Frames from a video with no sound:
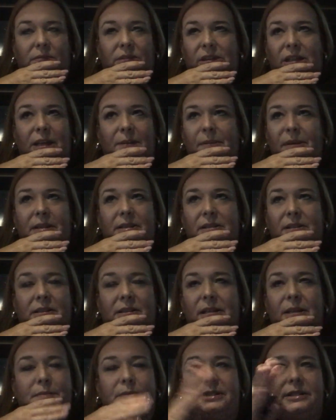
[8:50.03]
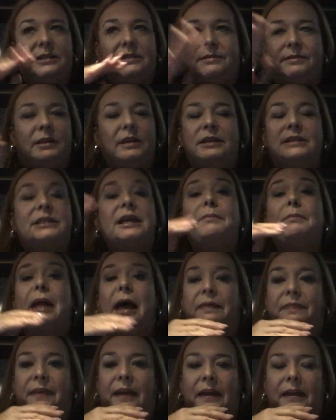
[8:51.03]
stomachs, something
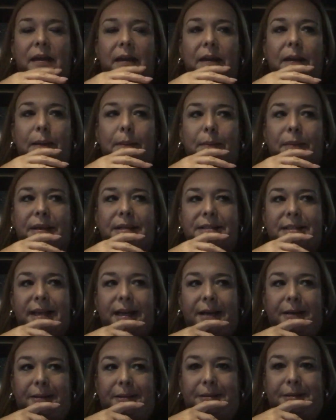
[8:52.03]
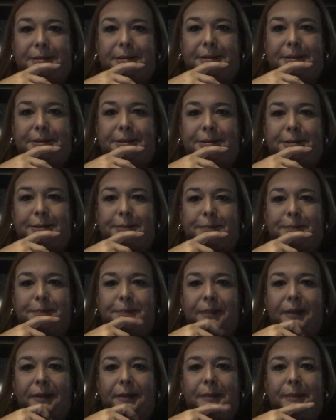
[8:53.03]
like that. But
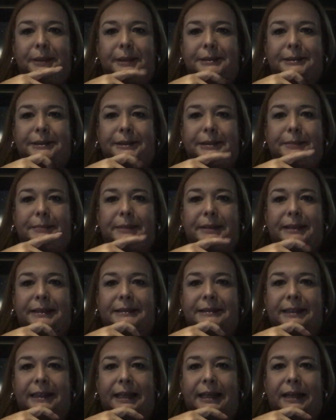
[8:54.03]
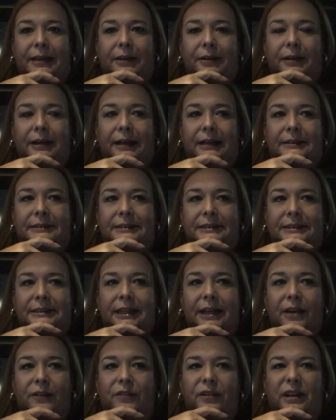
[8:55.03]
about 10 minutes later, I
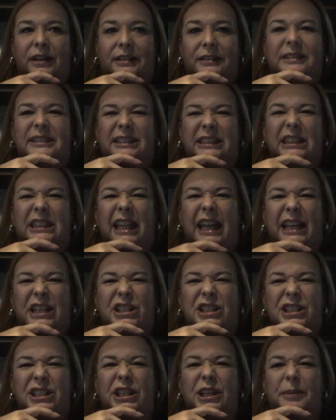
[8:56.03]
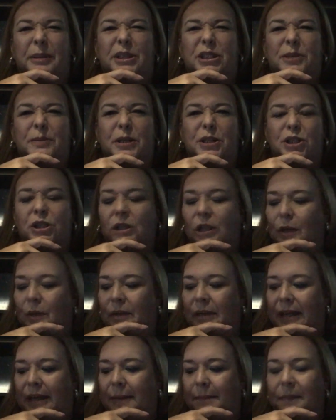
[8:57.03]
discovered it still had just a little bit too much
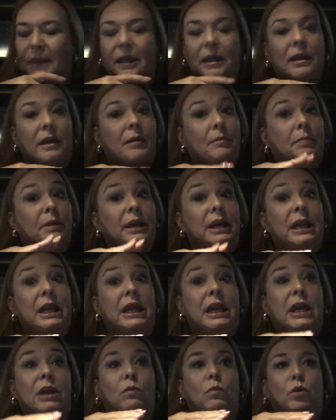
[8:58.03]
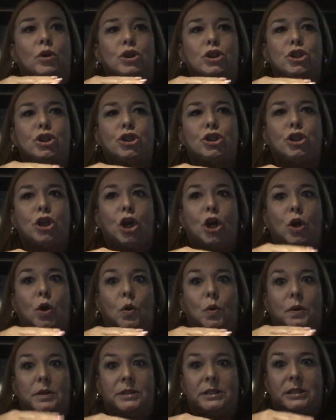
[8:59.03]
gluten in it. But it was
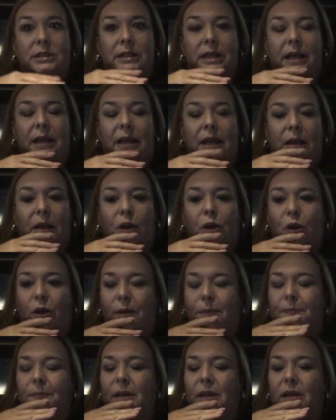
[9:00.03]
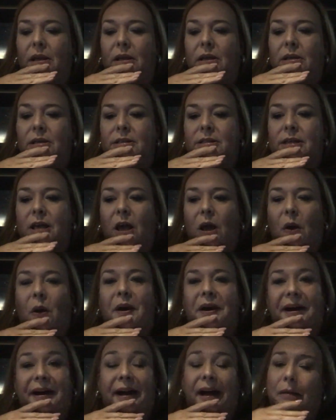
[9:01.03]
so stinking good. So
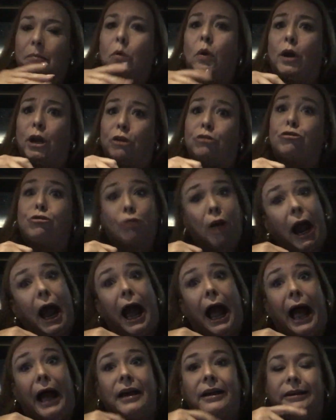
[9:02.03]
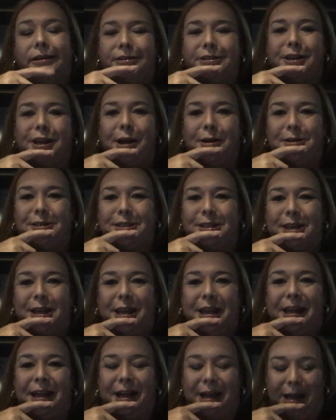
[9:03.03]
I'm going to try to go see